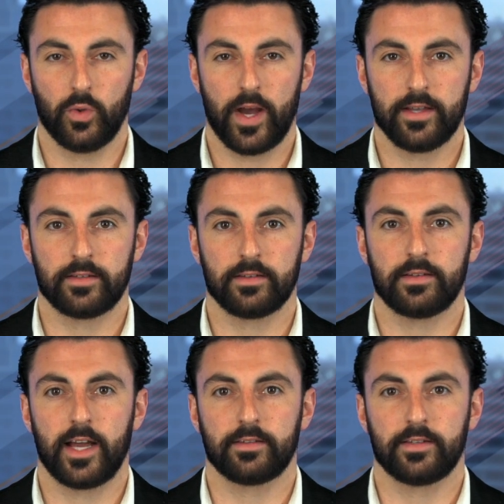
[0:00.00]
US is
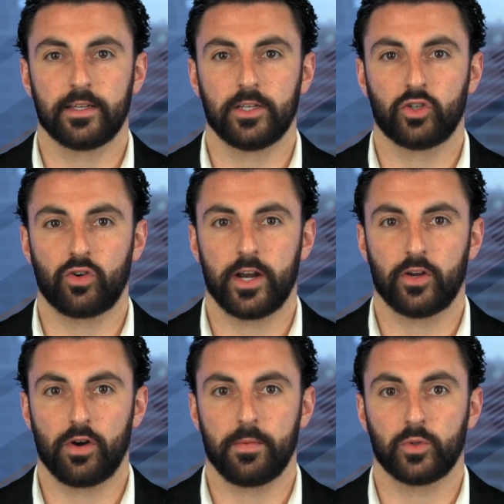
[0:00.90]
now seeking trade
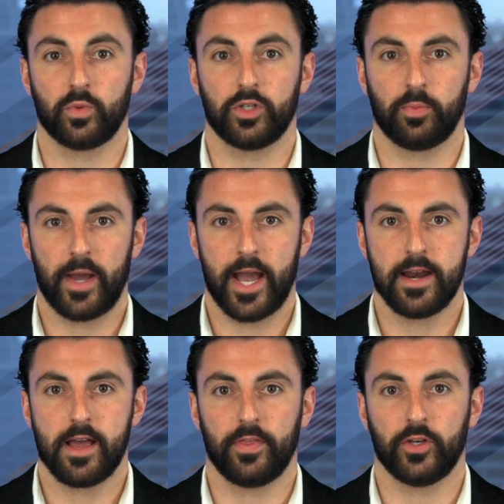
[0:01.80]
agreements with Japan
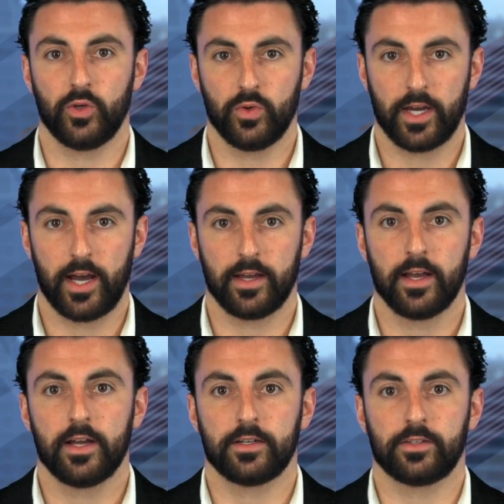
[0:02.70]
and the UK
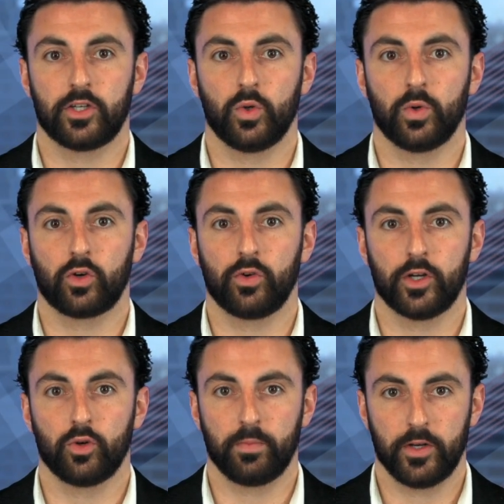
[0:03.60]
to secure
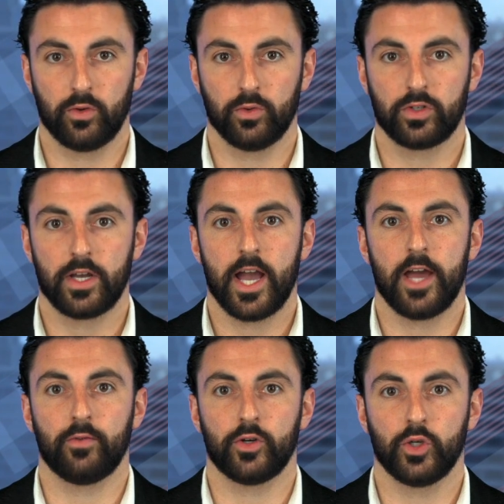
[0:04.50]
critical minerals
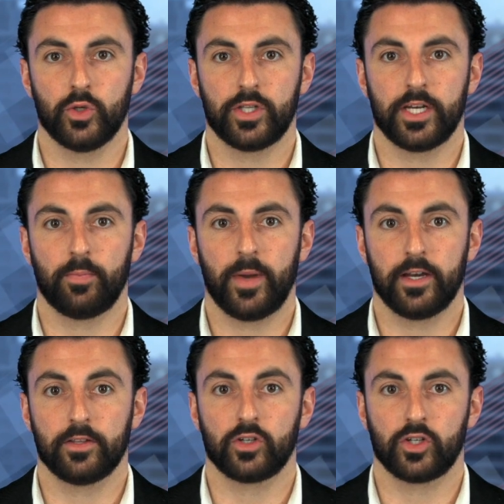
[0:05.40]
and reduce their
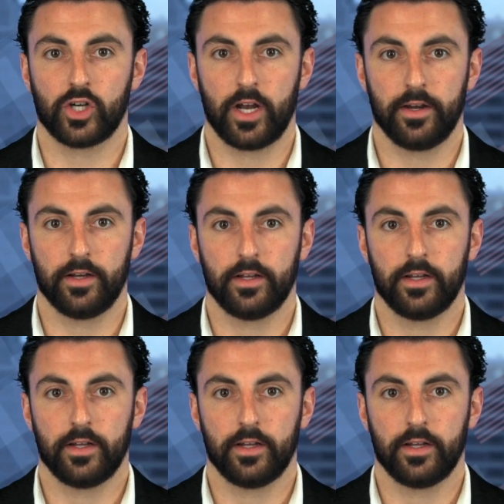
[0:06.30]
dependence on China.